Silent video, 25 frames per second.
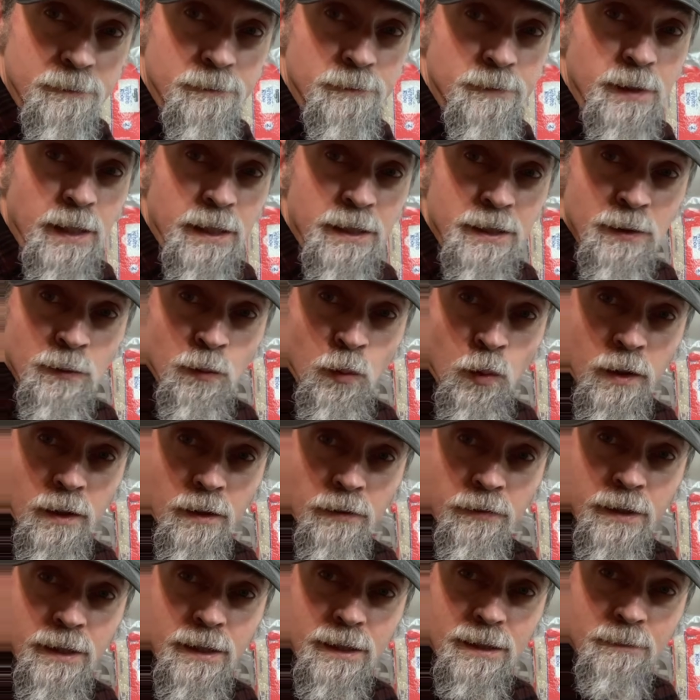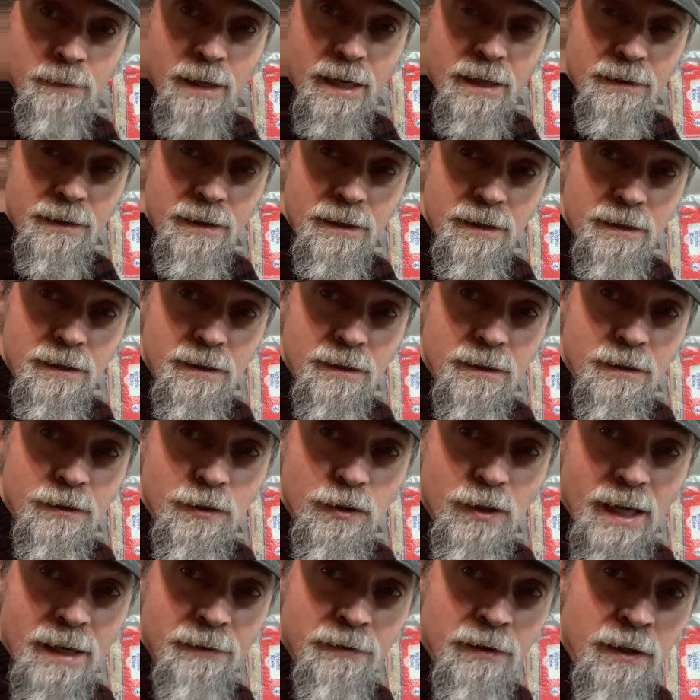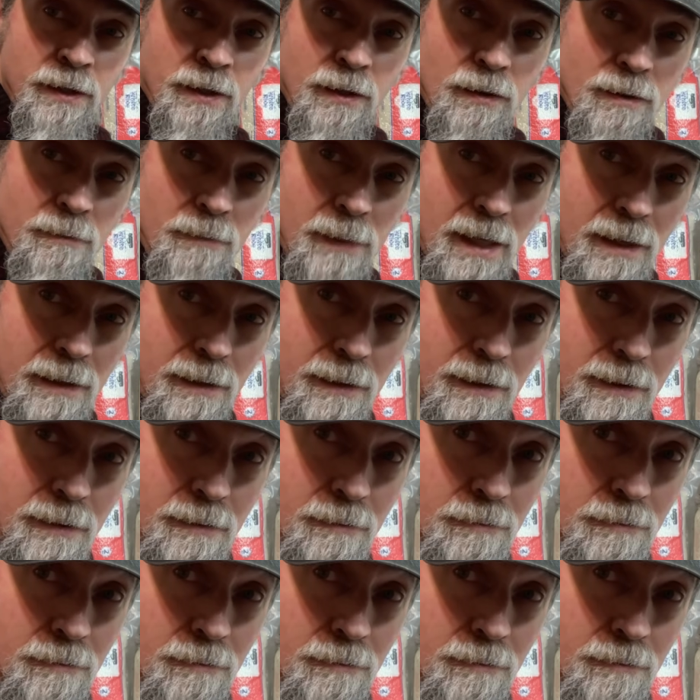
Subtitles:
Is it one of these methods? Do you have another method?